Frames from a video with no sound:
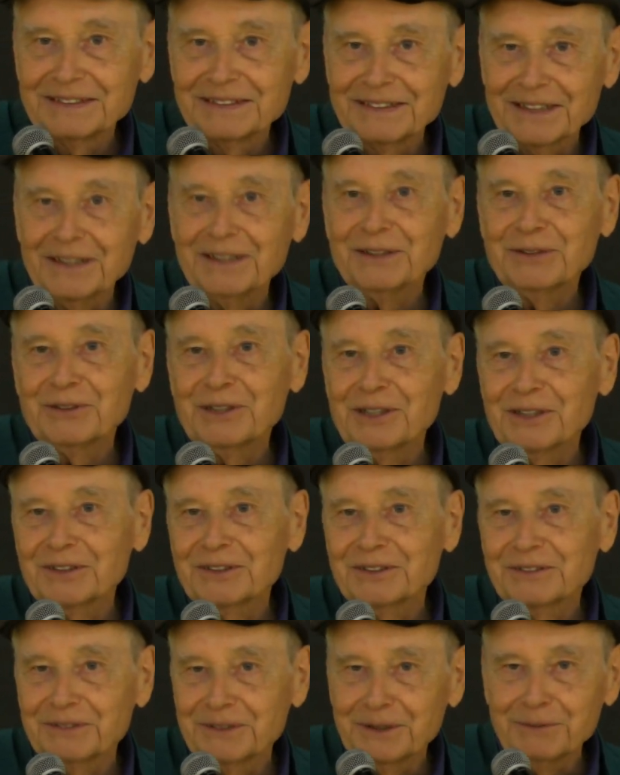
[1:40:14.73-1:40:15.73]
Selling
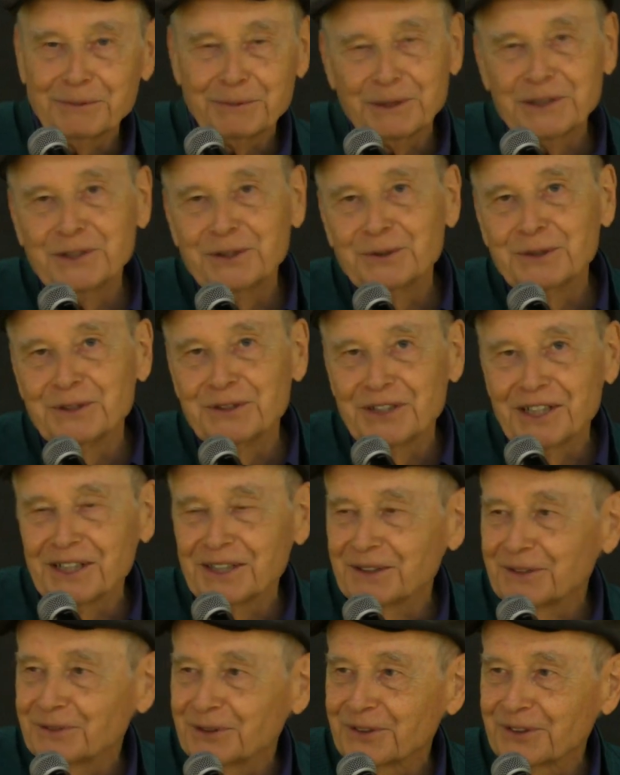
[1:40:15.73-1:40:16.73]
drugs. We'll put you in
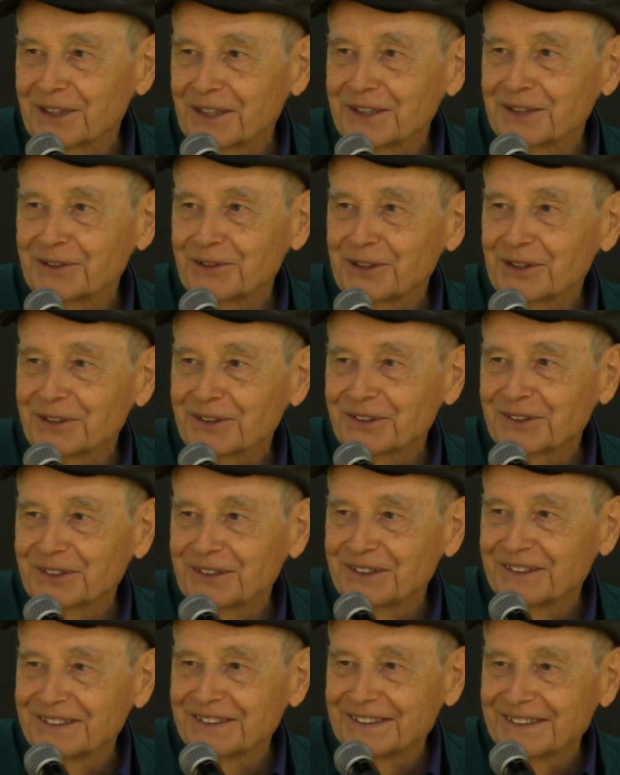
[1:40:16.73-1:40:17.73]
jail for selling
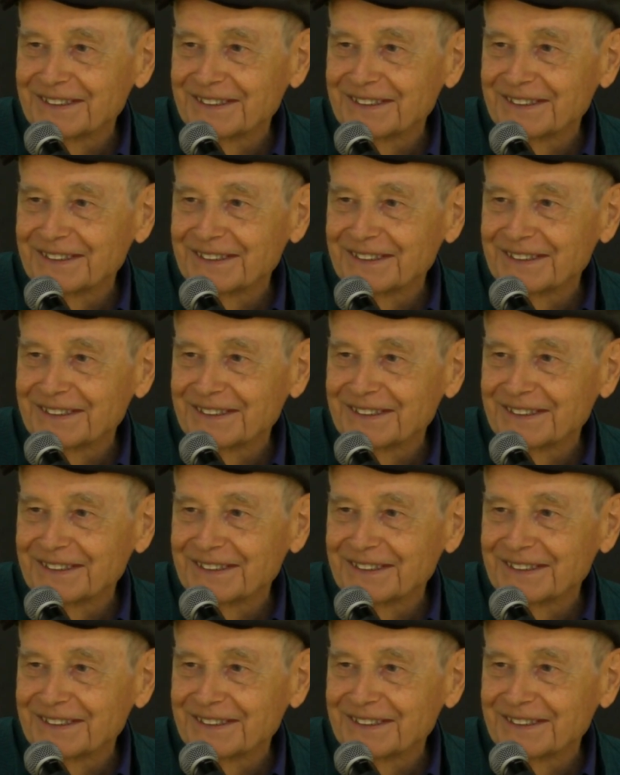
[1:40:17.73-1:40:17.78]
drugs.